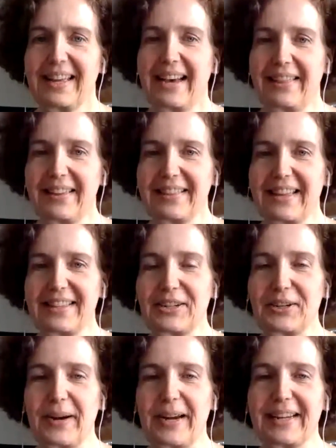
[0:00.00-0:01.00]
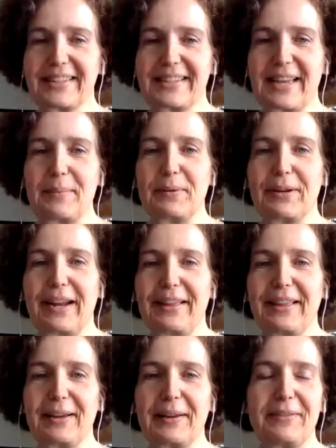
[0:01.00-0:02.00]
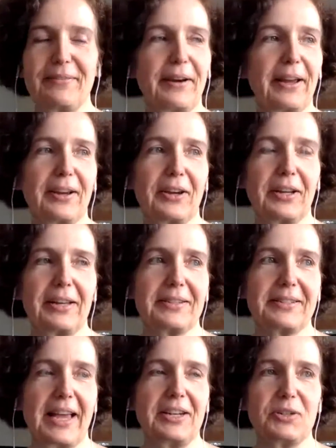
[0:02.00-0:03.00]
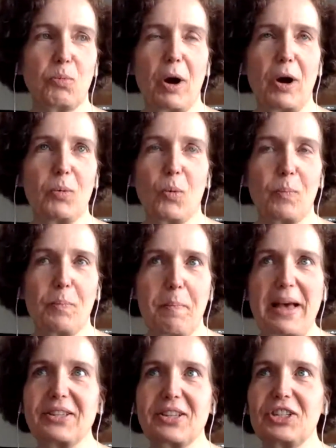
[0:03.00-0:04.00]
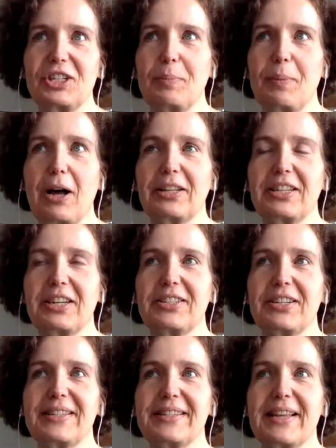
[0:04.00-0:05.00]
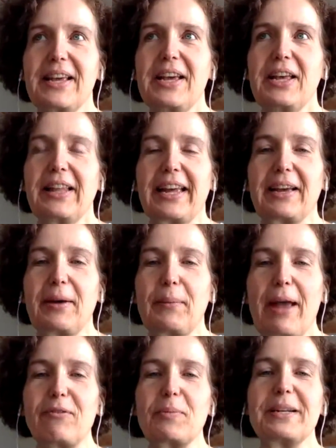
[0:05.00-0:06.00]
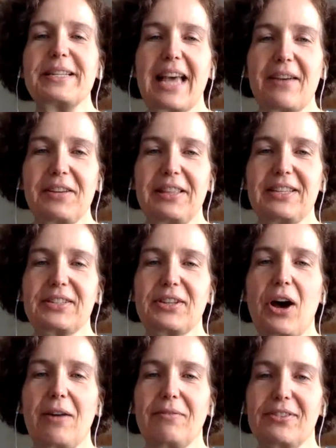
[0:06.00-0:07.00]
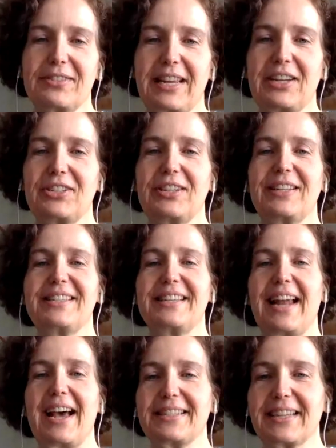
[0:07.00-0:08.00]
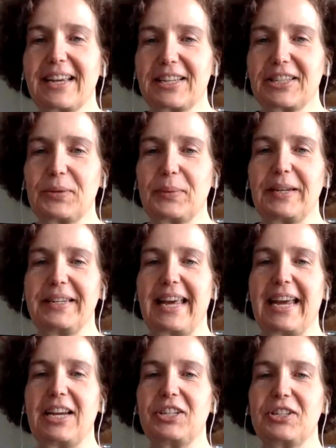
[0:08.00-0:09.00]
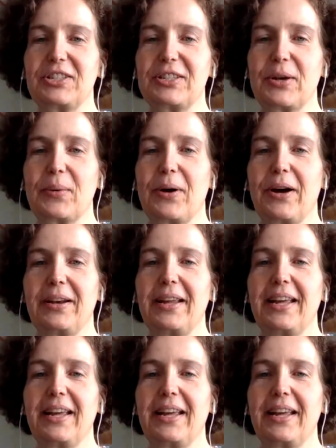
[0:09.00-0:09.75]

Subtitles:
I think that's a great example. And I think if I could send one message to politicians, like, everybody's having these conversations and asking us to engage and so on.